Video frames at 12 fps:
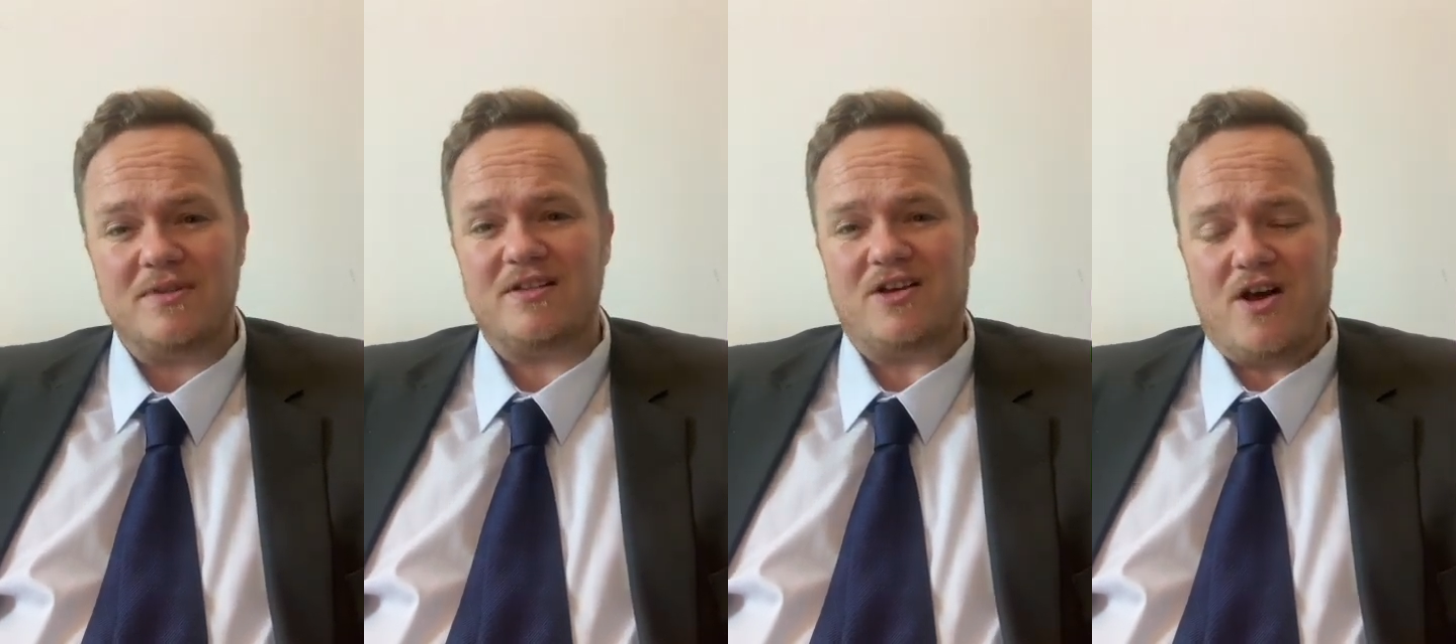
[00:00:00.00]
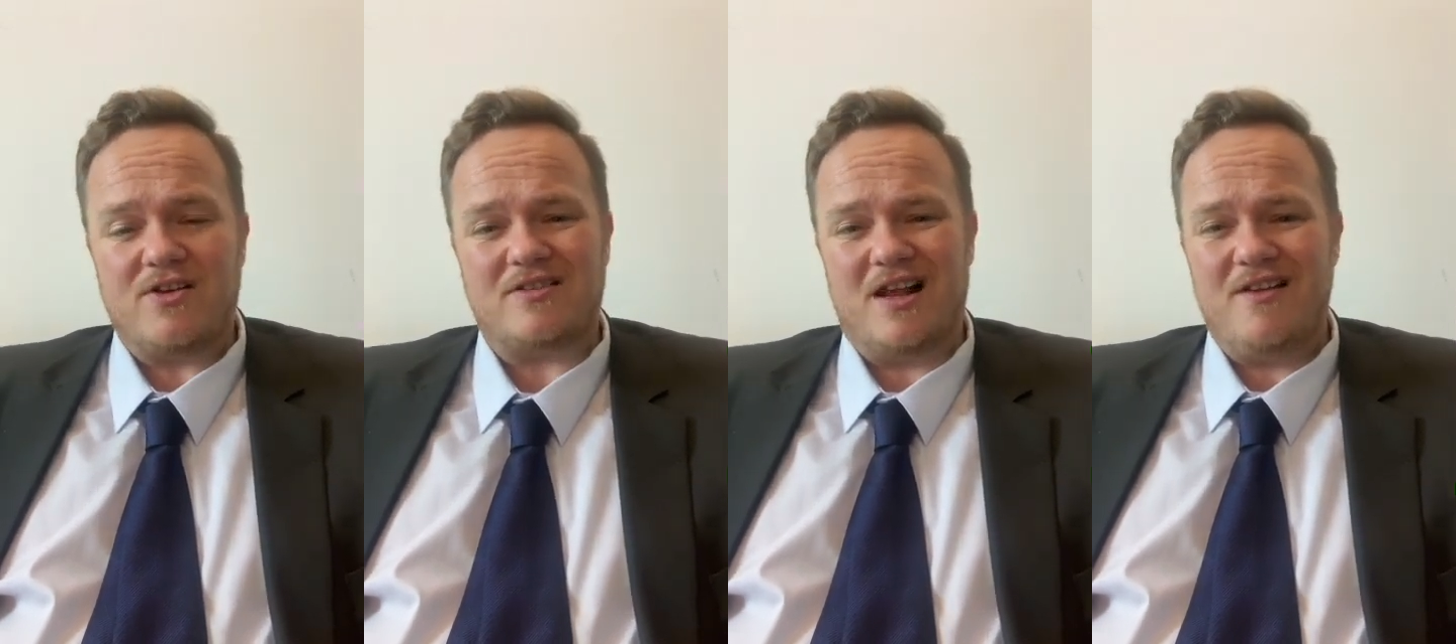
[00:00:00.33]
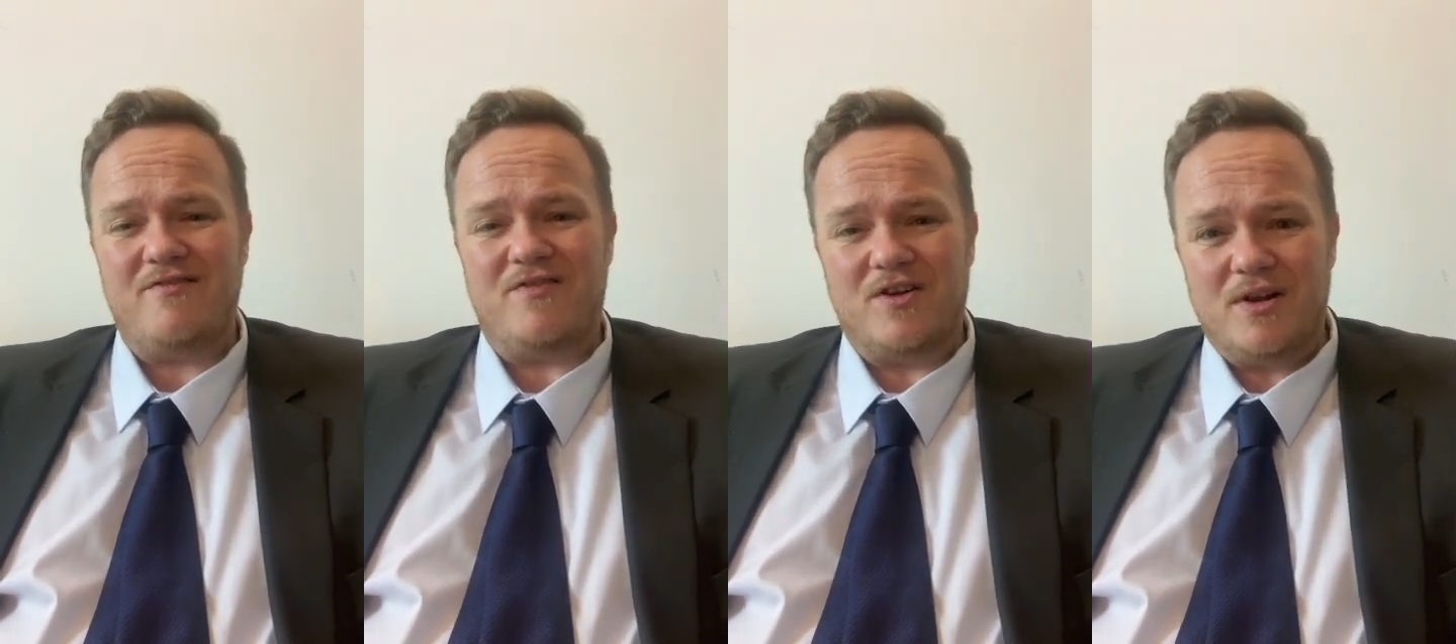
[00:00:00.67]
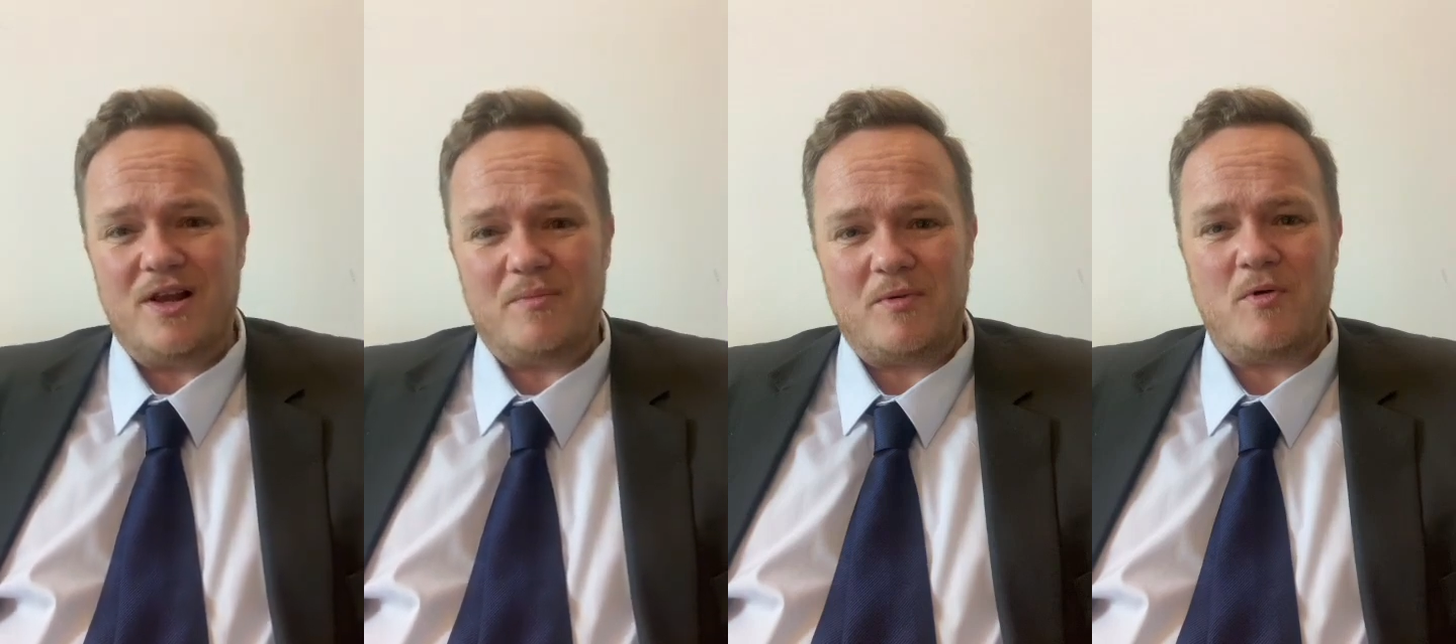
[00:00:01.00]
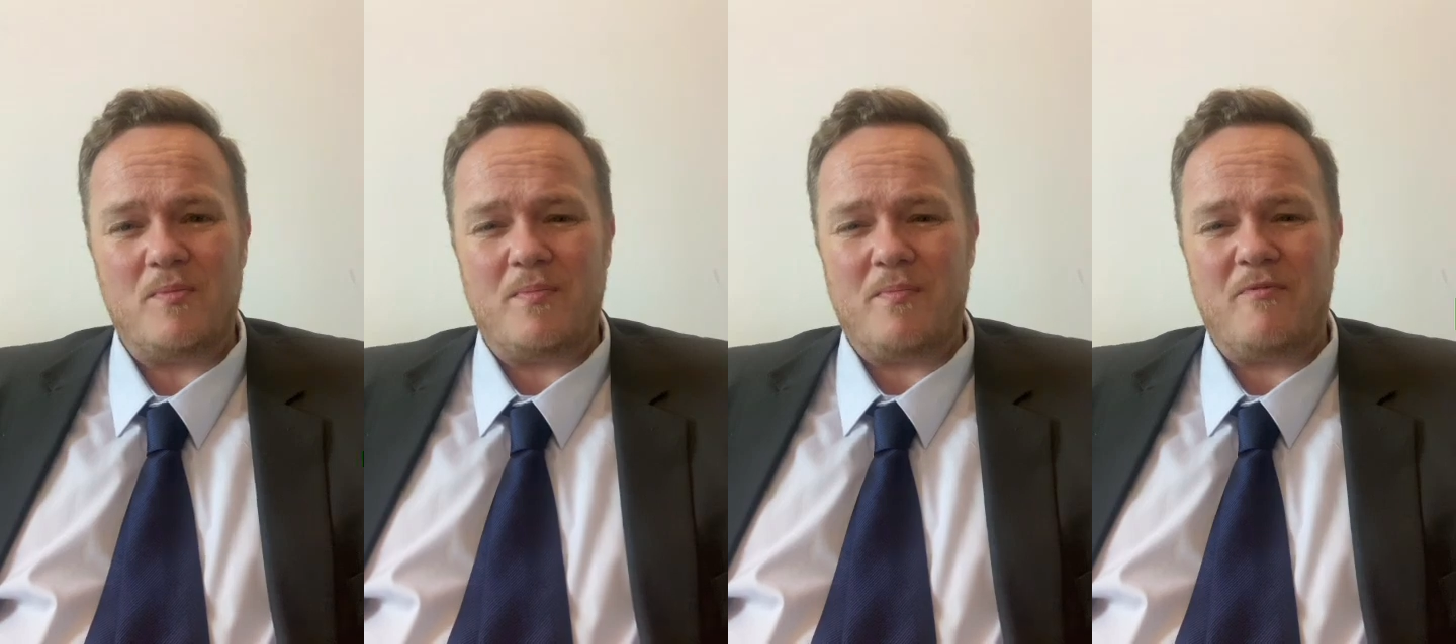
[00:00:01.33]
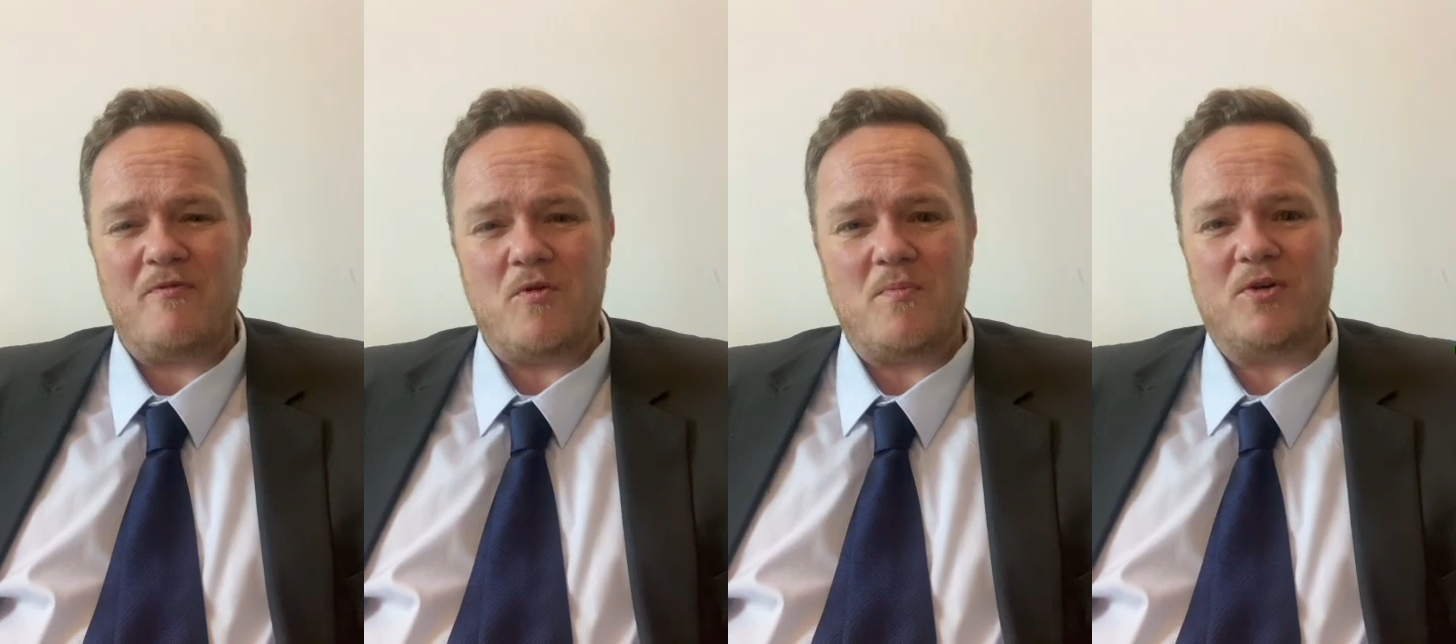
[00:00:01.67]
cigars that feel a little bit more
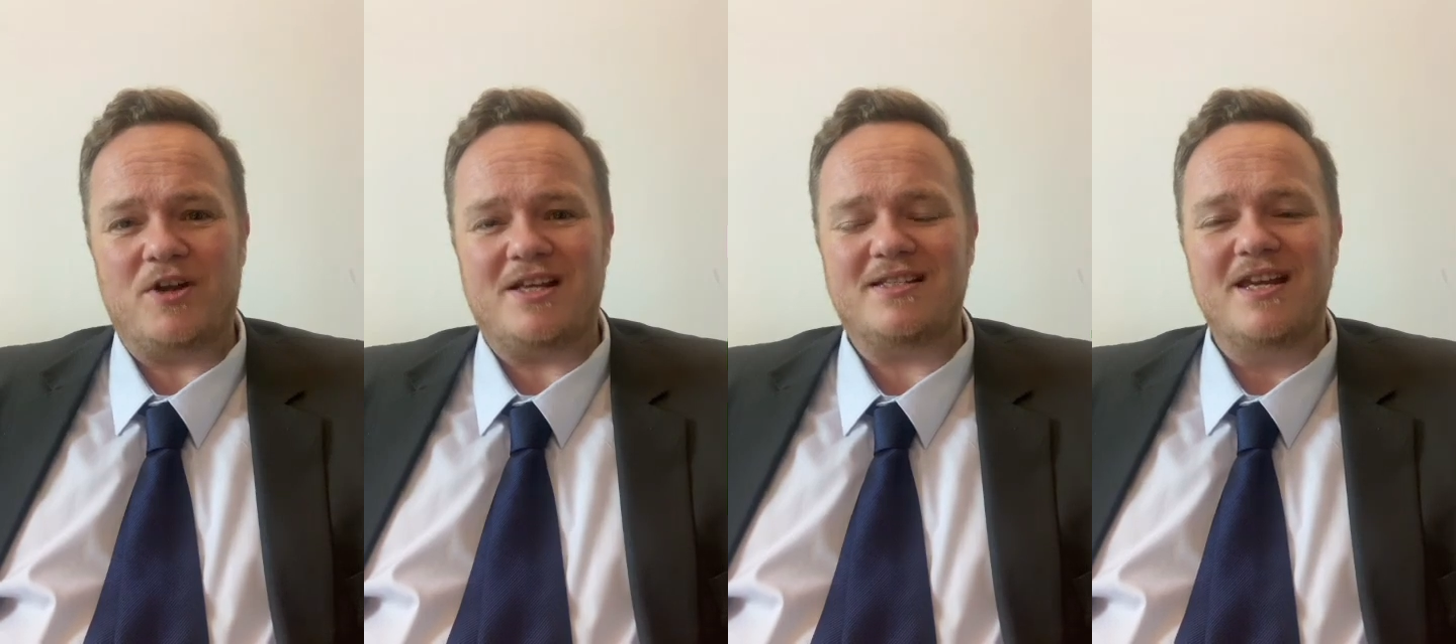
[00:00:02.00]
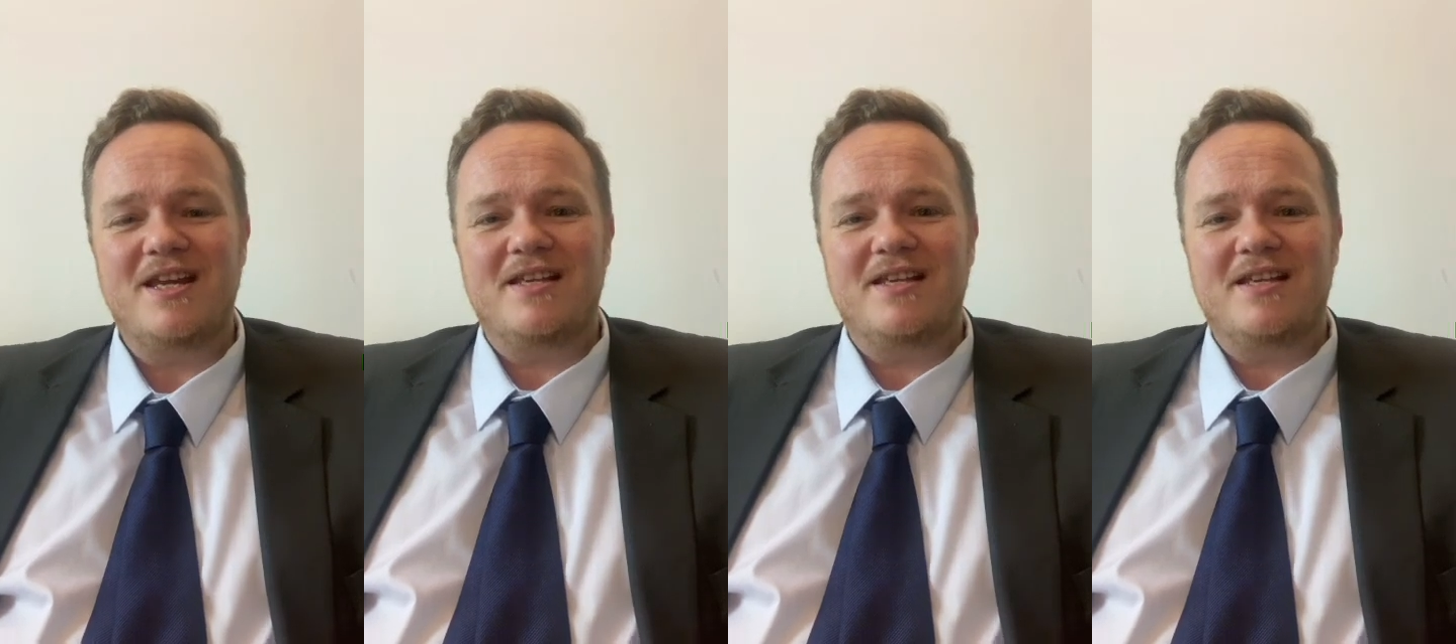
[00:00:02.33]
full-bodied.